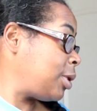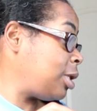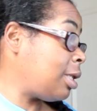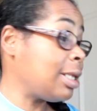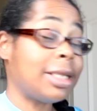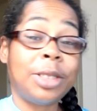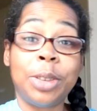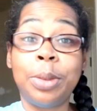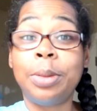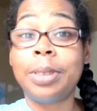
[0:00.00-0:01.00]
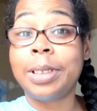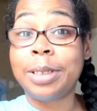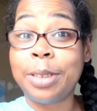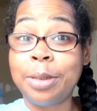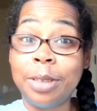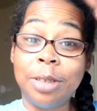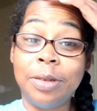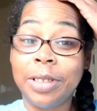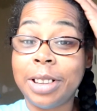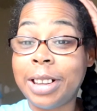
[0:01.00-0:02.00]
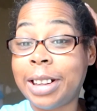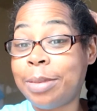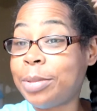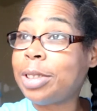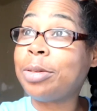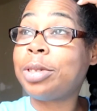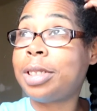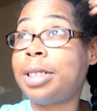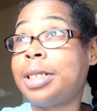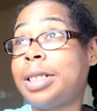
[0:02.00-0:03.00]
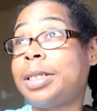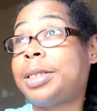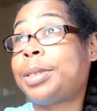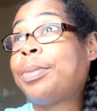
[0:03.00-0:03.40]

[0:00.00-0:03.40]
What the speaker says: She lost a tooth, and so the tooth fairy came, so she is